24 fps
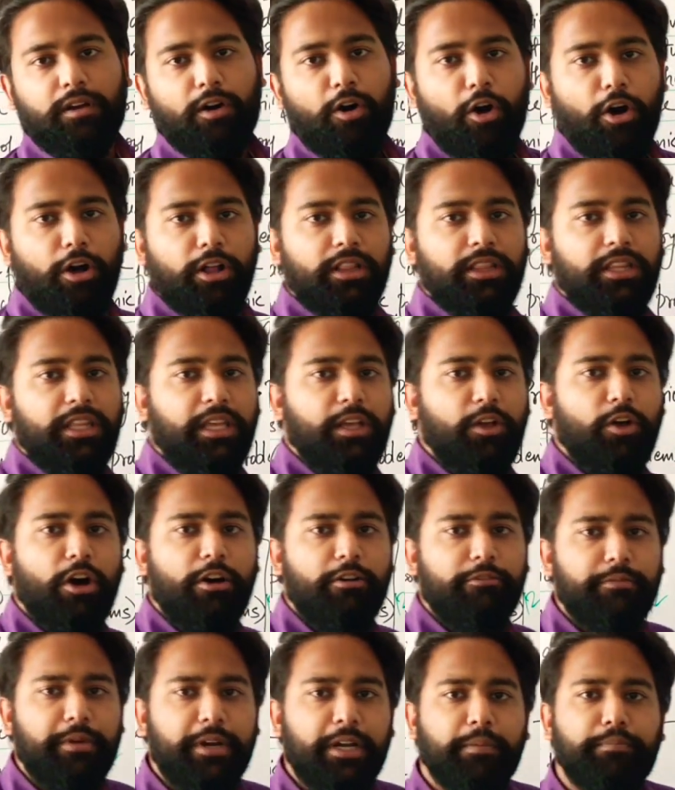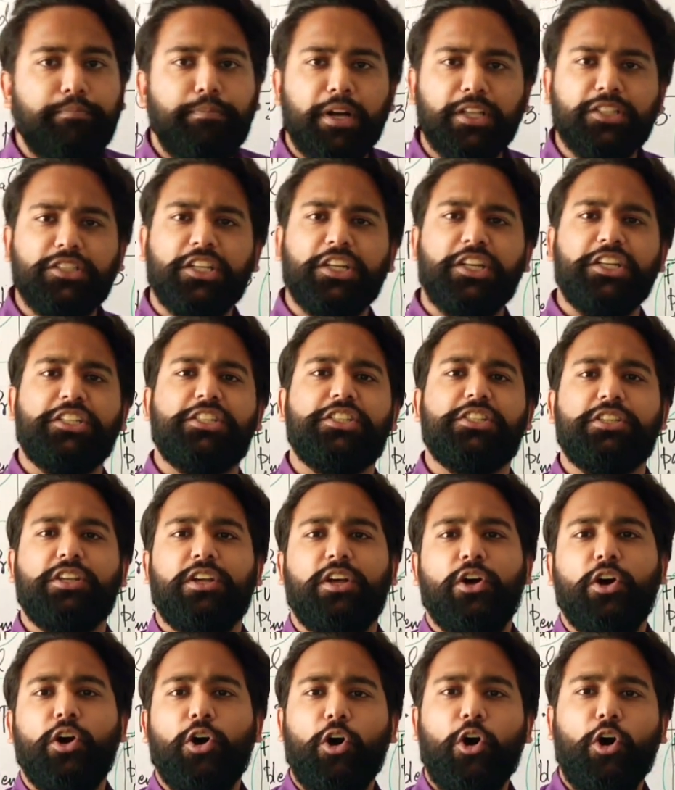all the government budgets,
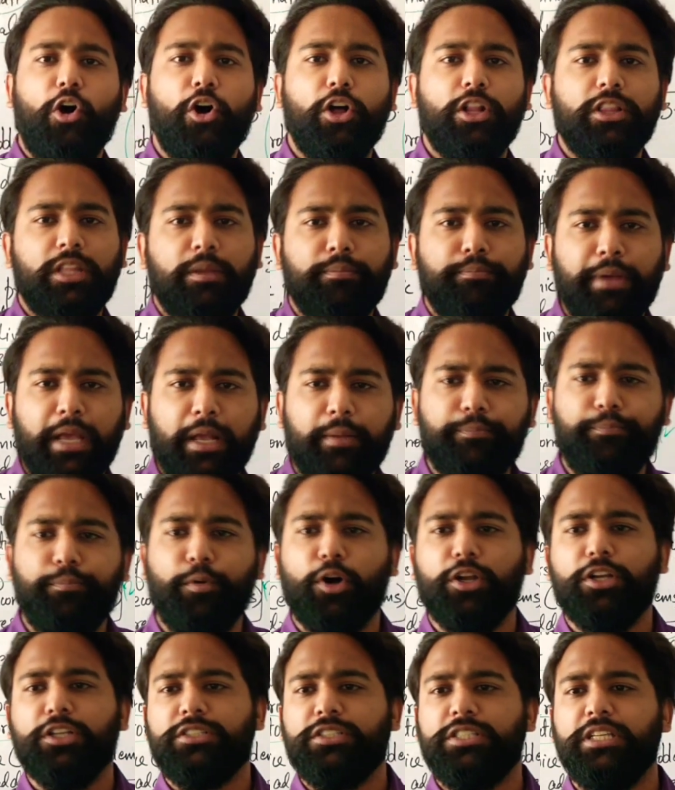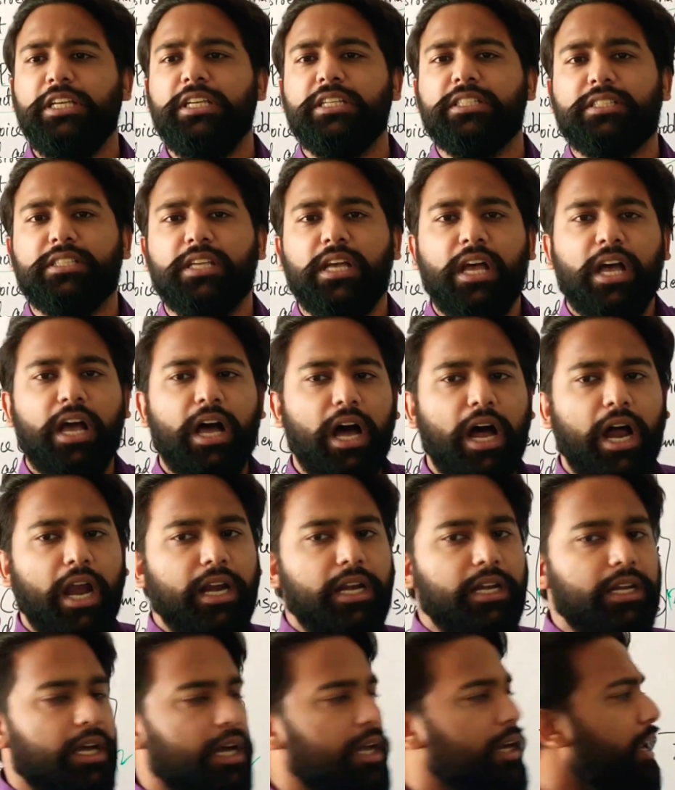all the big policies
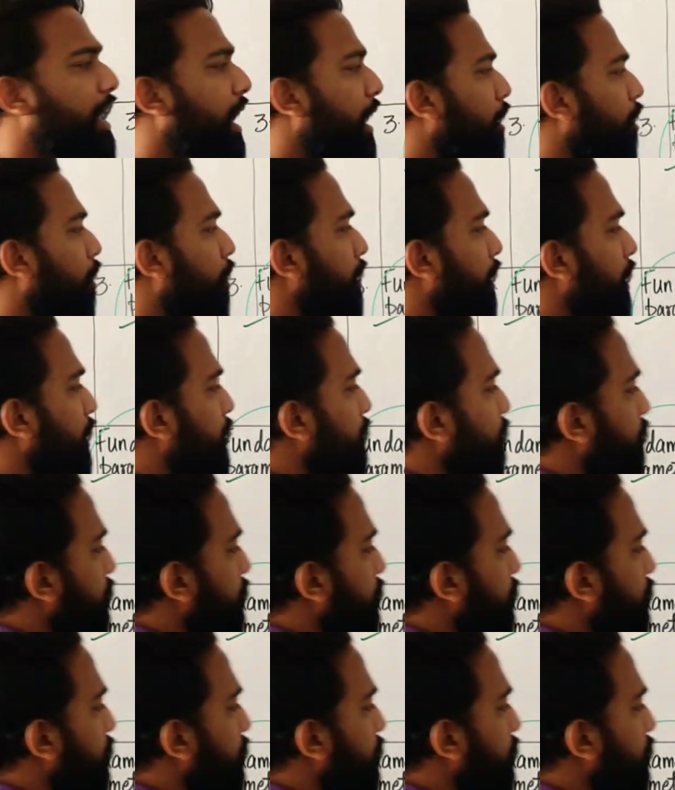are done according